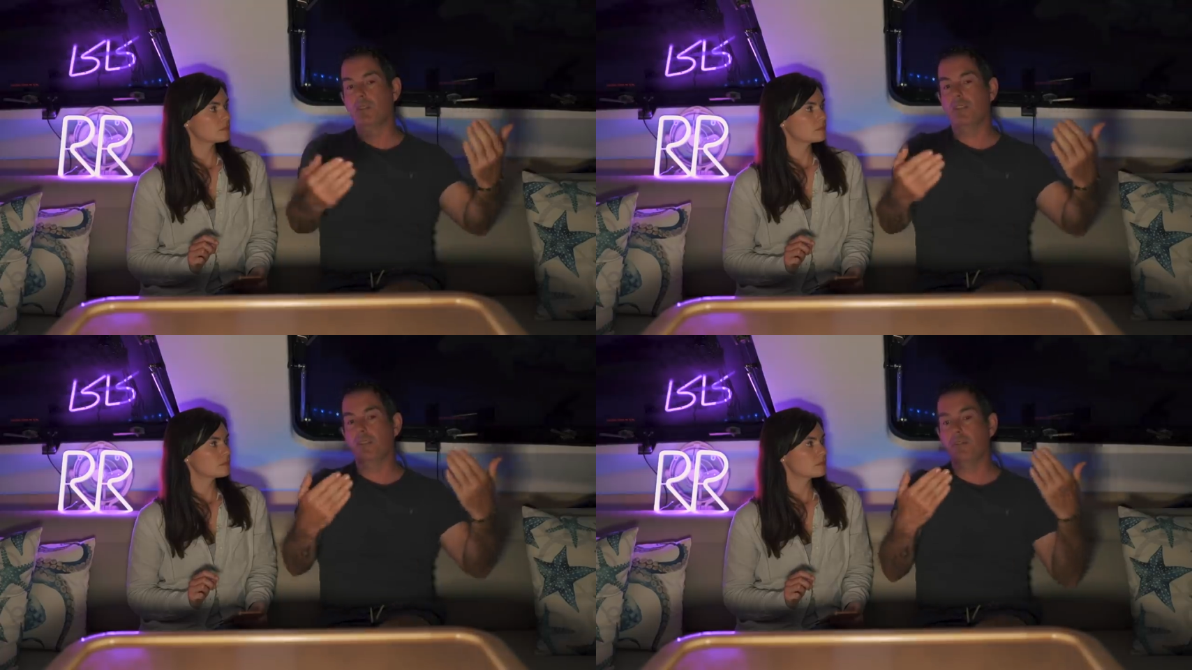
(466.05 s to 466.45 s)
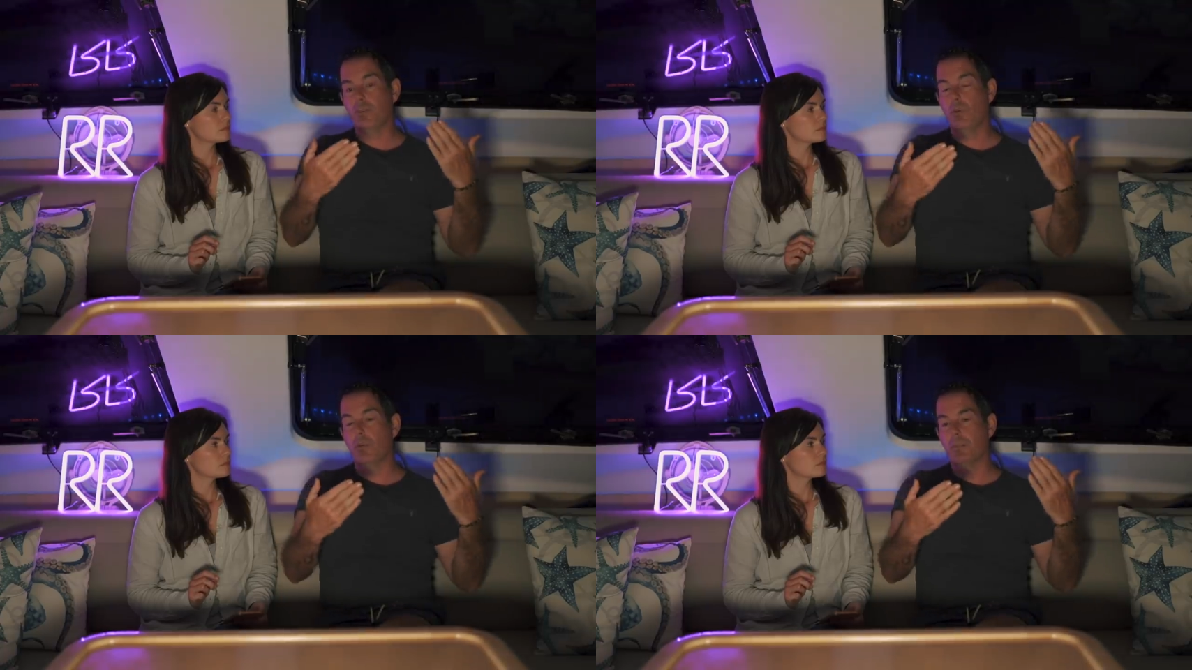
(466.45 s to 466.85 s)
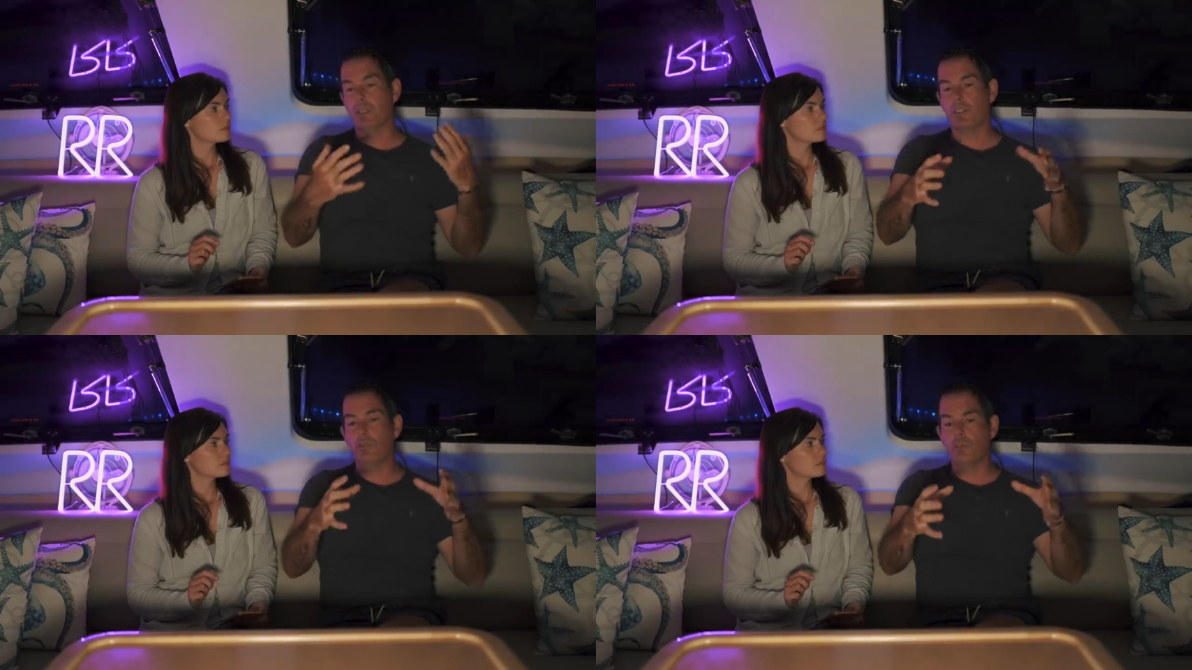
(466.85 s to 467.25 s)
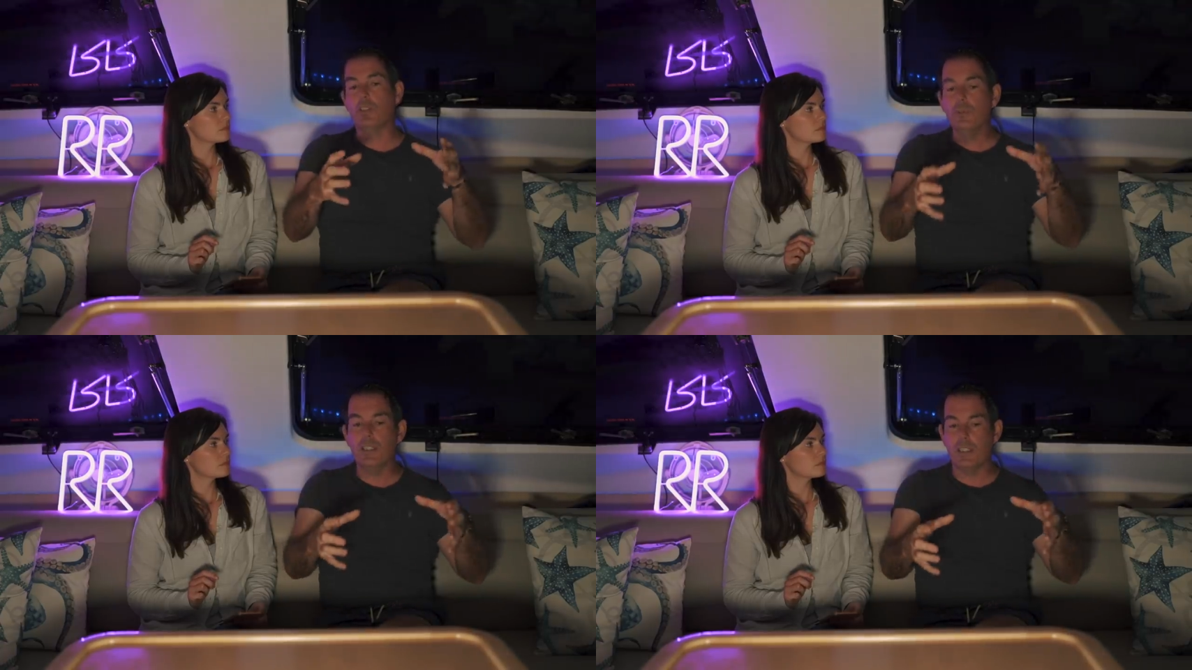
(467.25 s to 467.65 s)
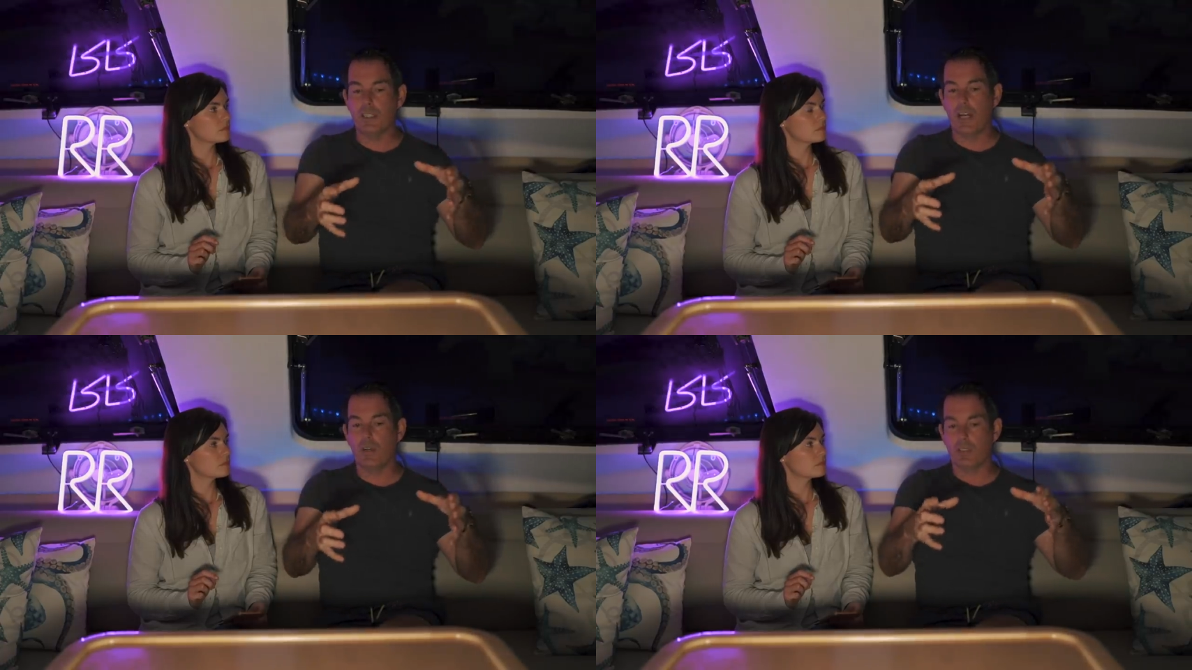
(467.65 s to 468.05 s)
Speaker 1: moving forward because you do need to
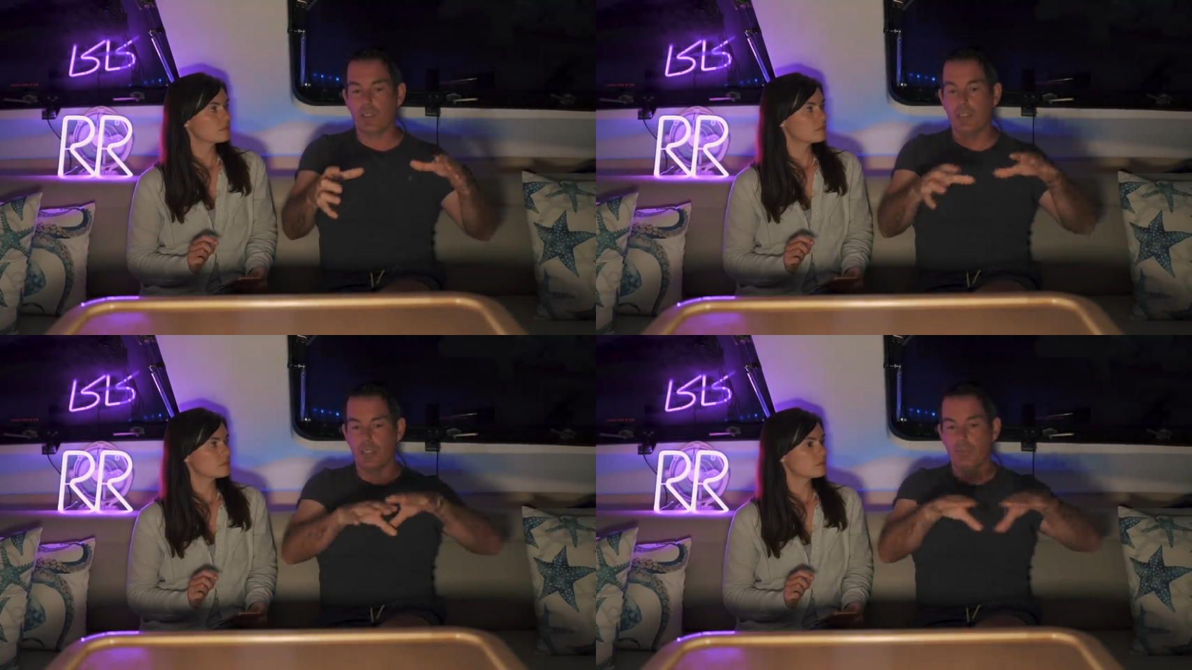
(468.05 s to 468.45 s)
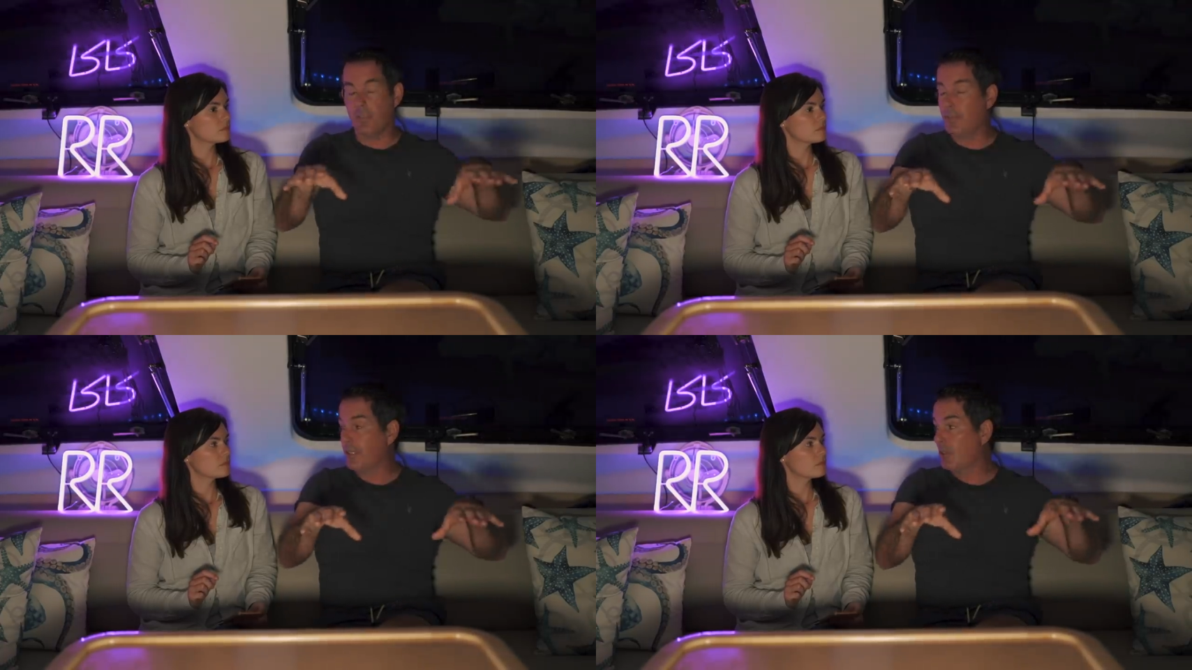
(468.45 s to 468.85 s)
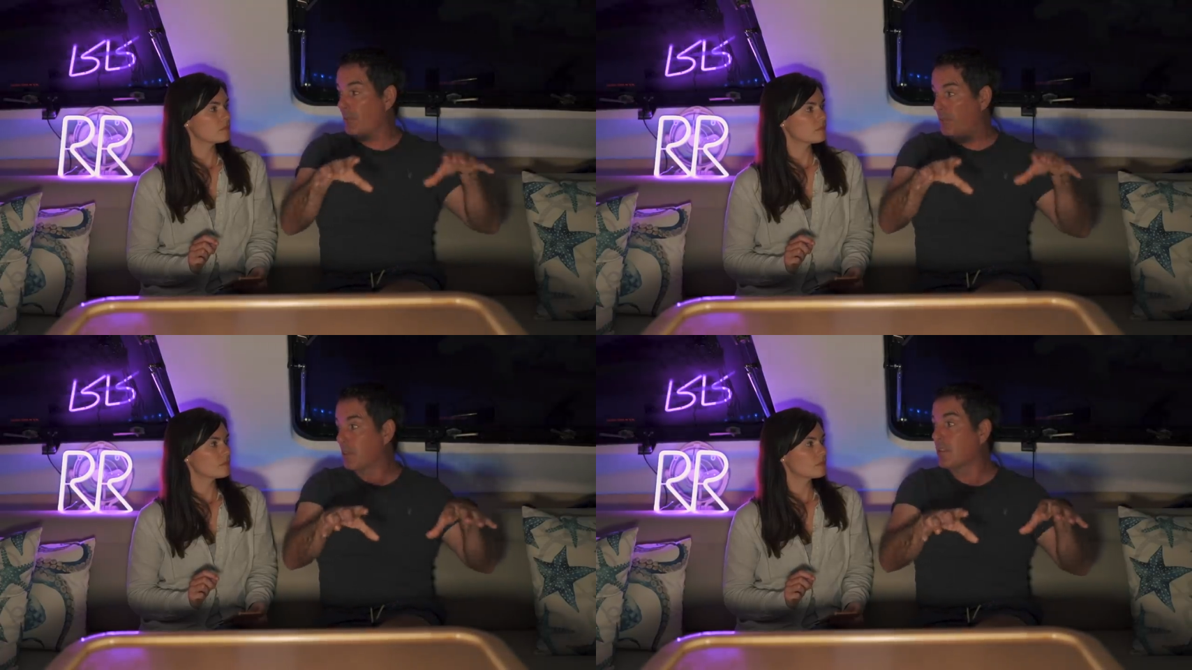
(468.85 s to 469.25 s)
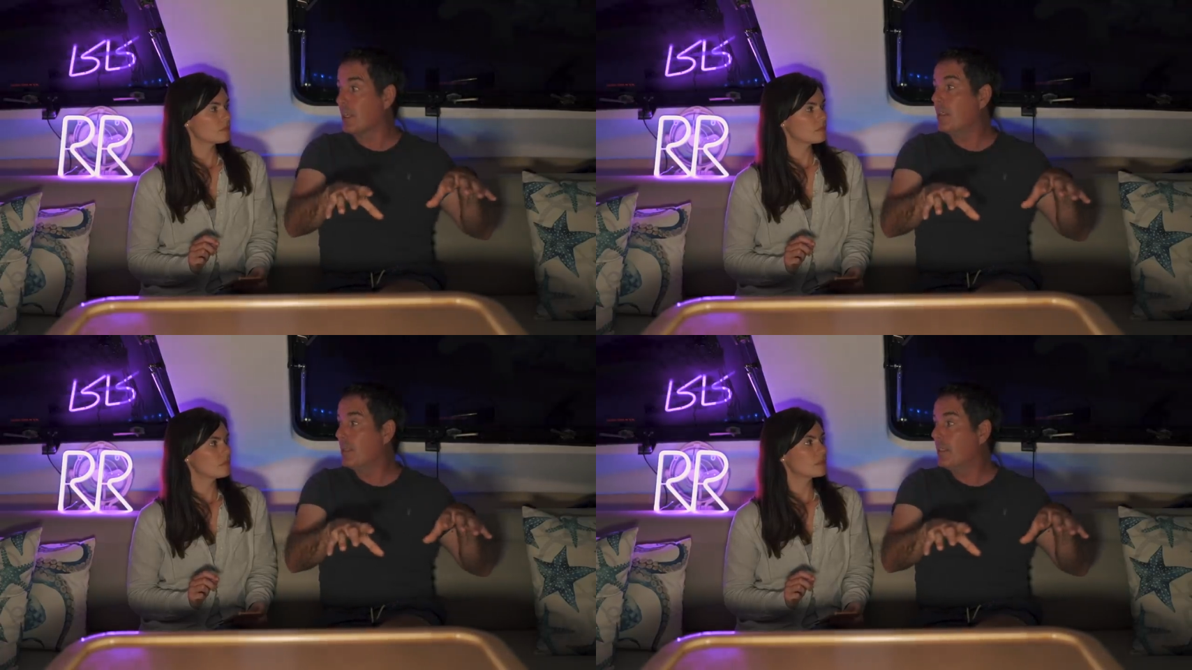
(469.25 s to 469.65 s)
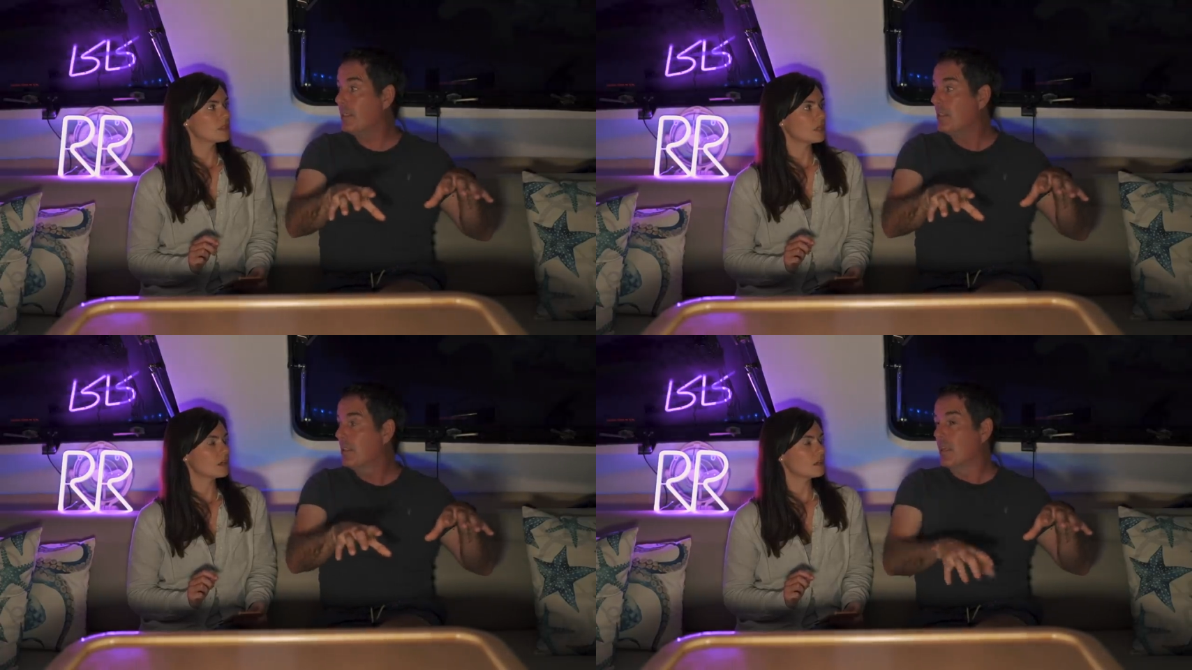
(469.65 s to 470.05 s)
get onto the kind of bimini top to put the sail away.
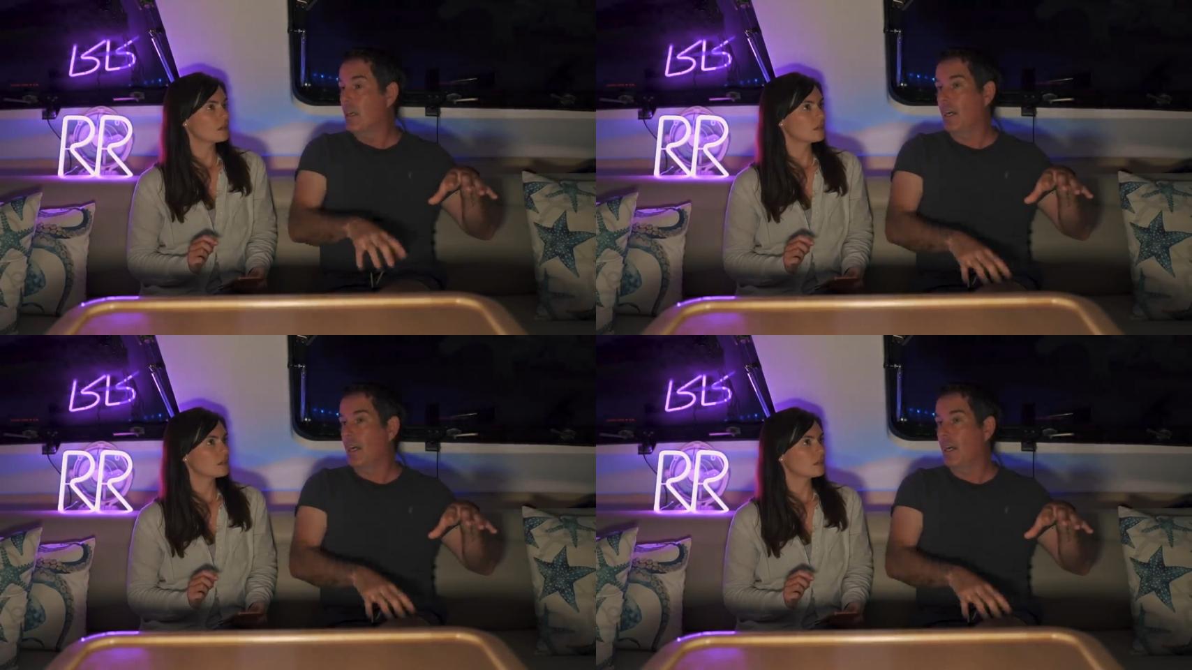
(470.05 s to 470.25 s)
Yeah.